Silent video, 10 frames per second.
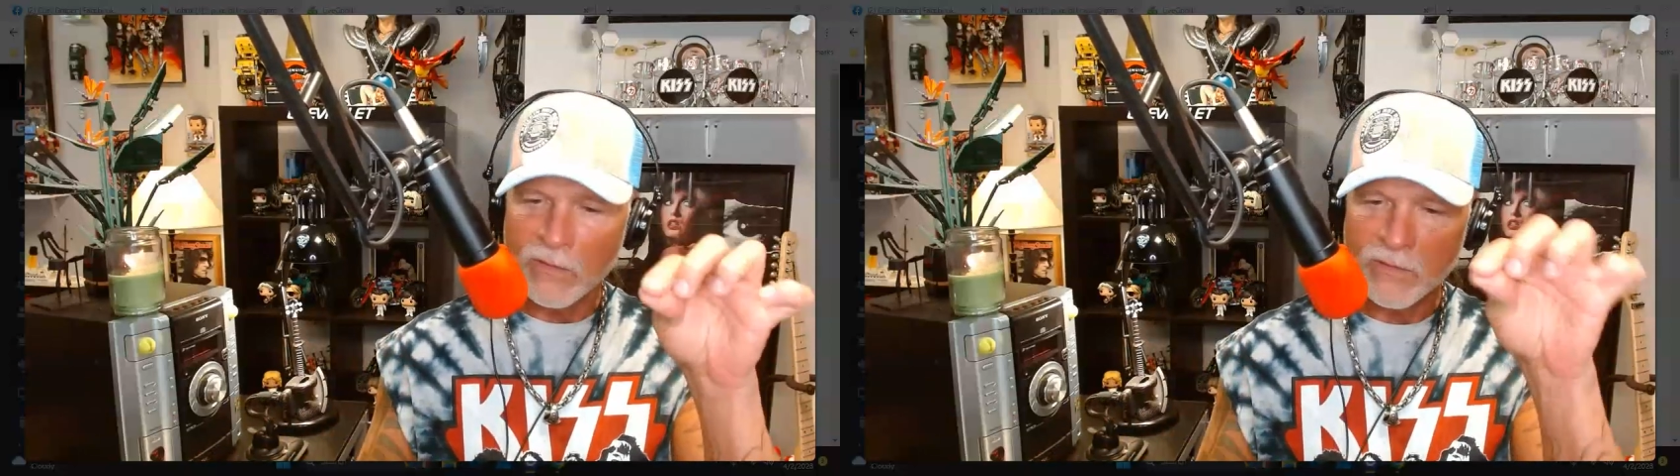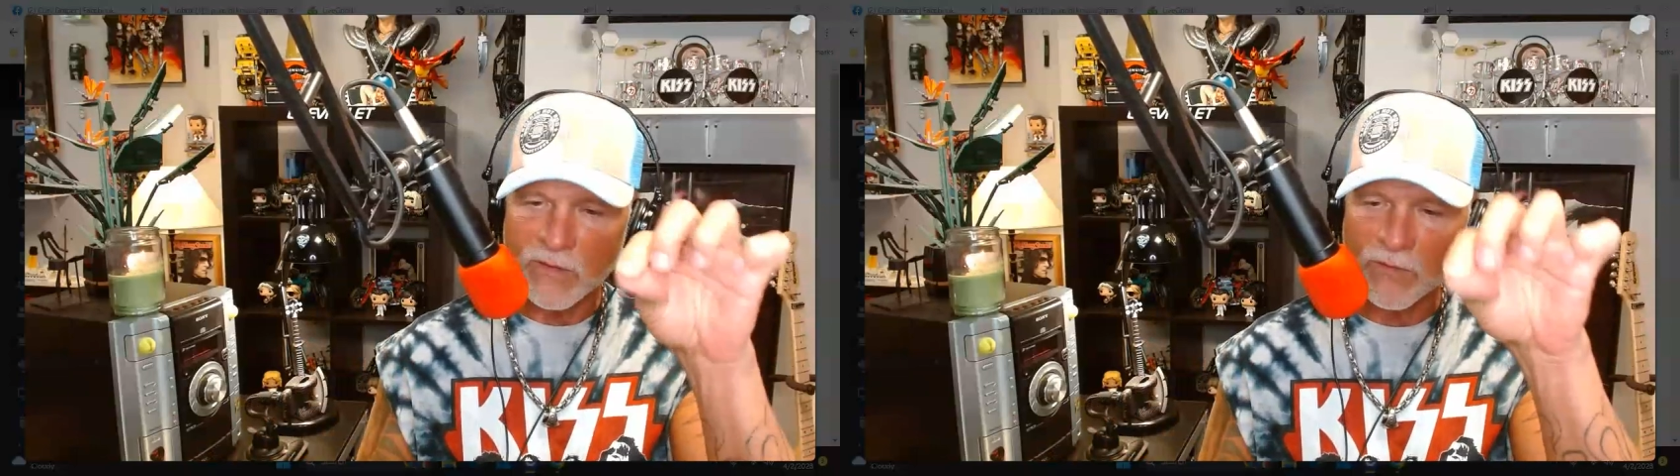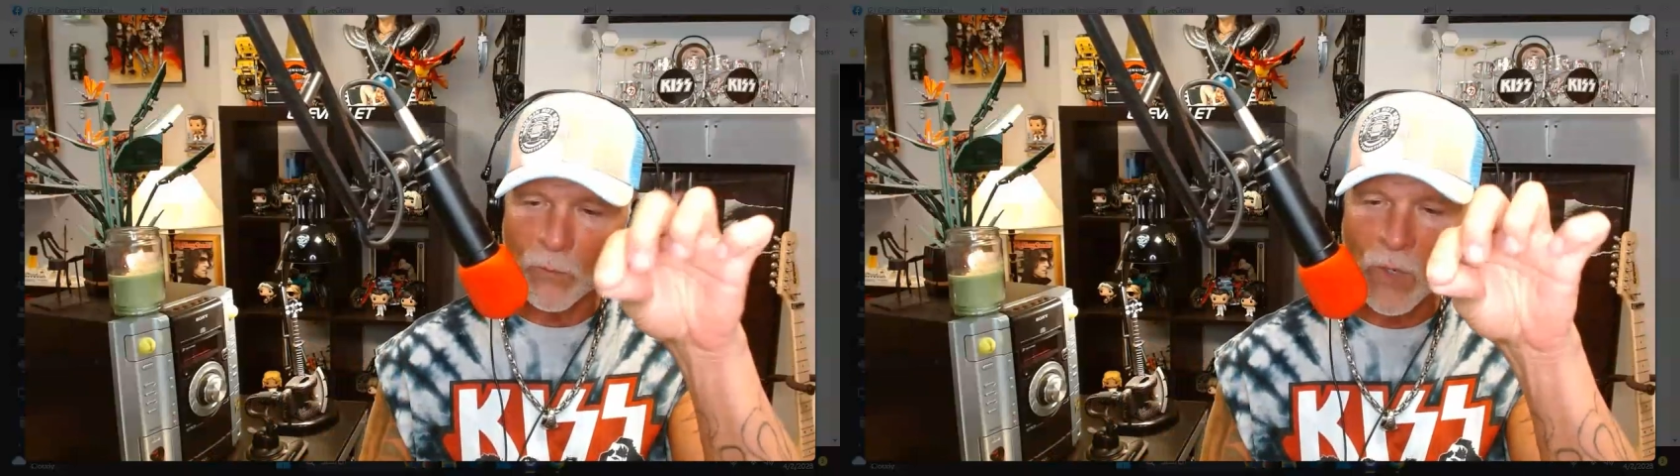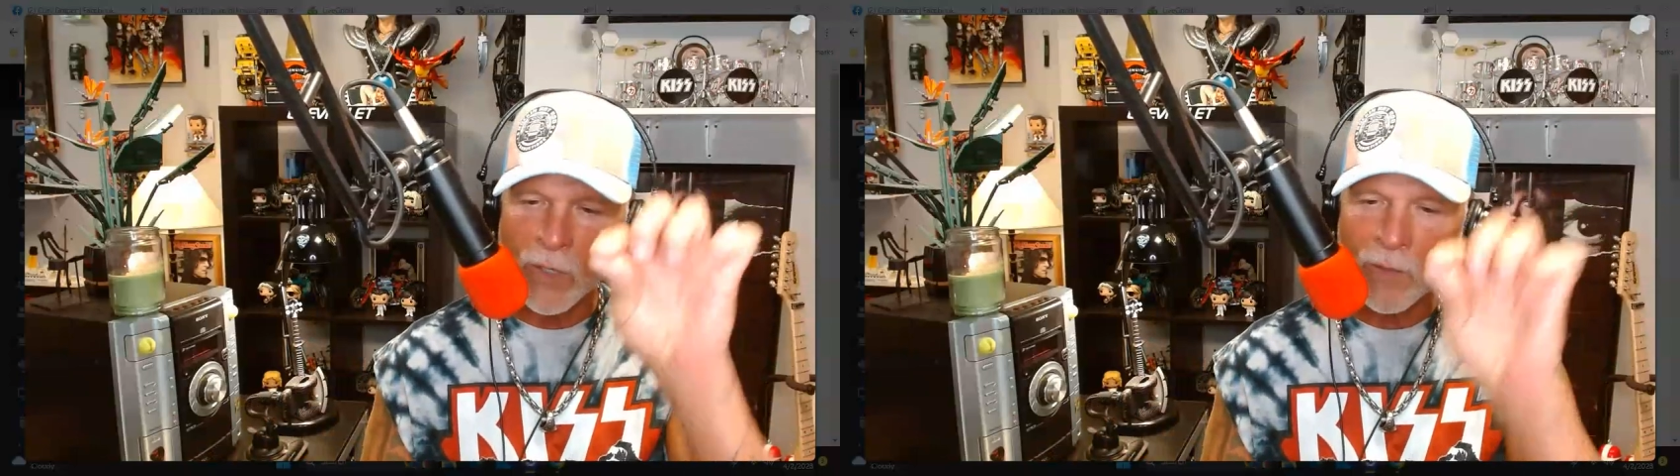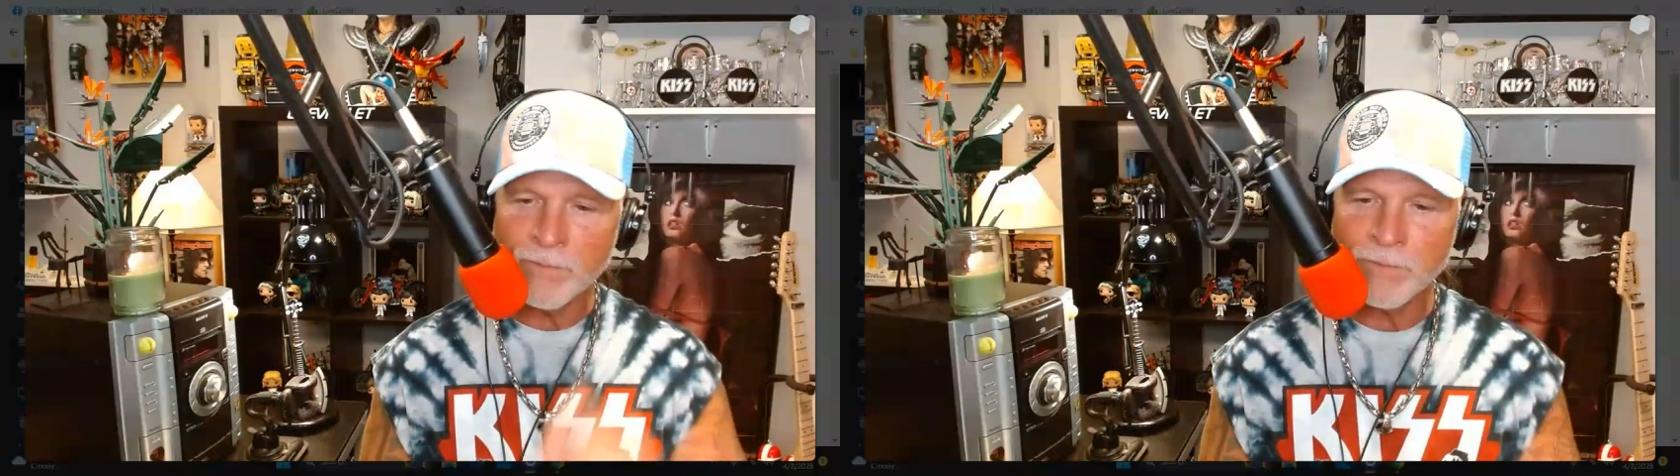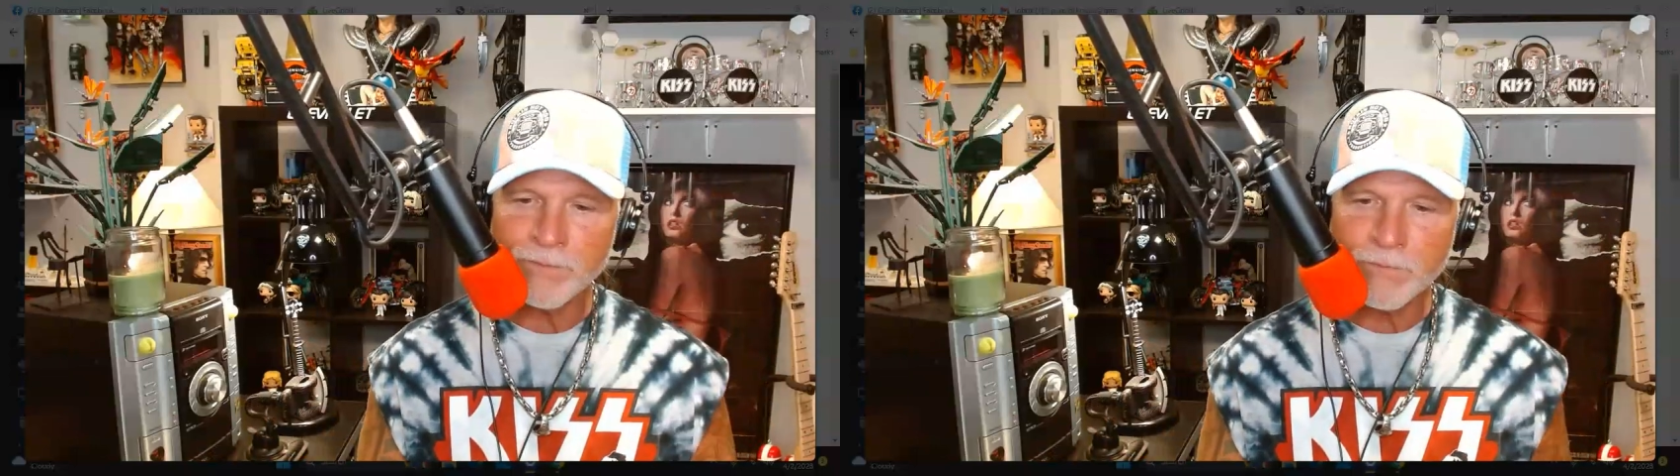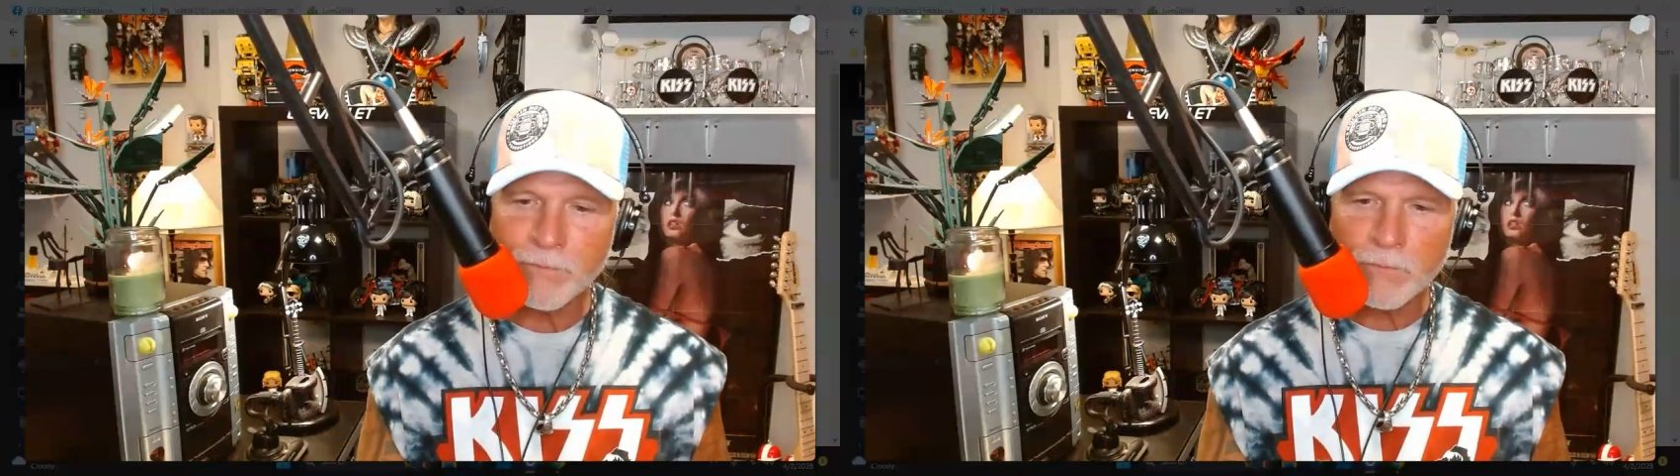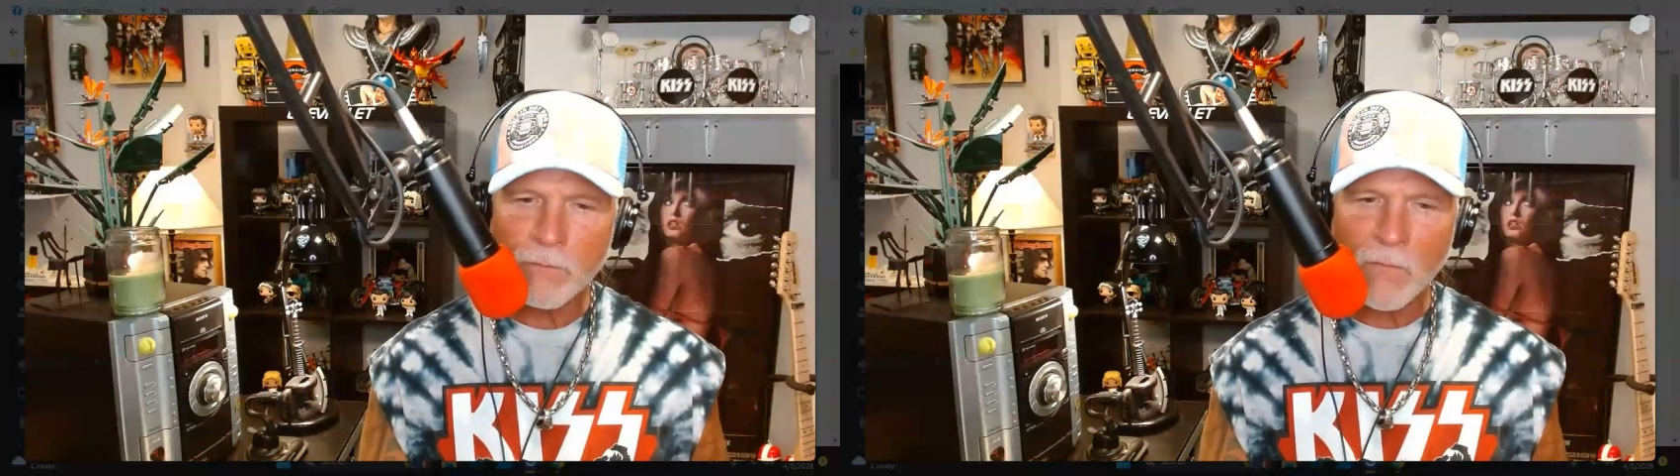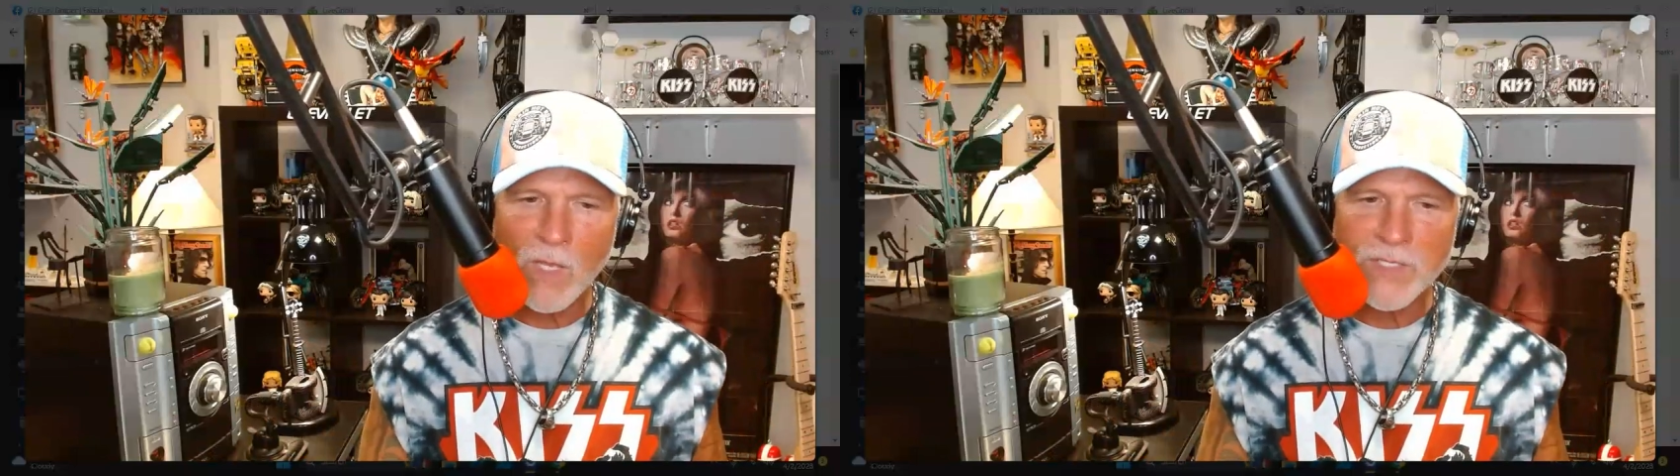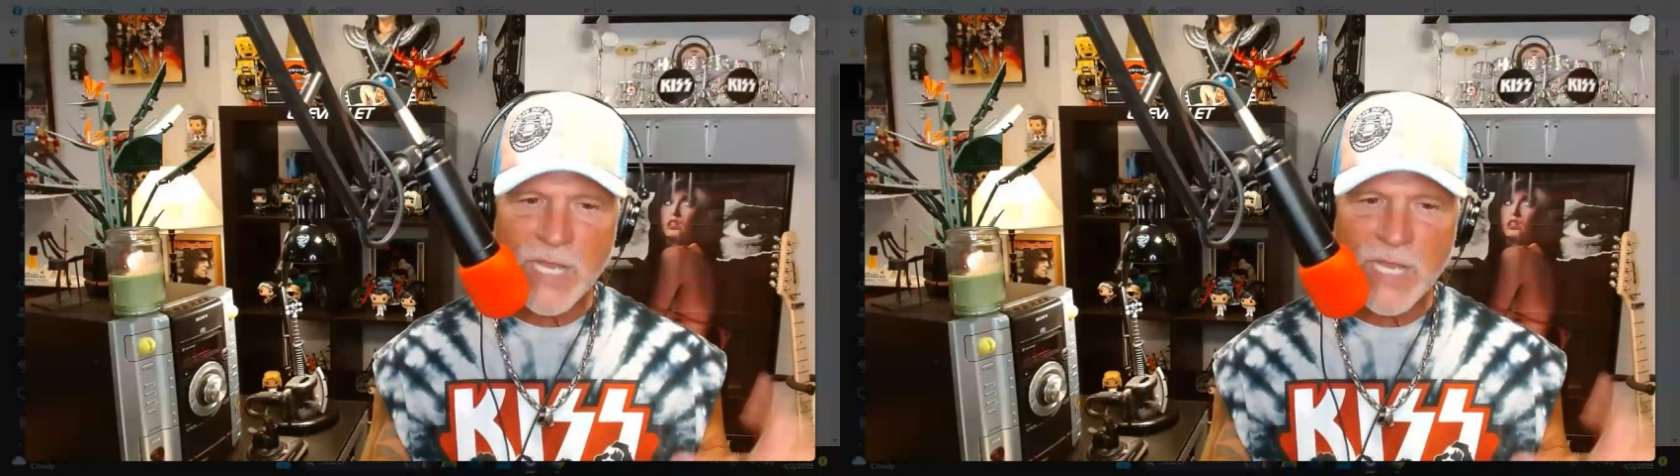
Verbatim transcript: little worm is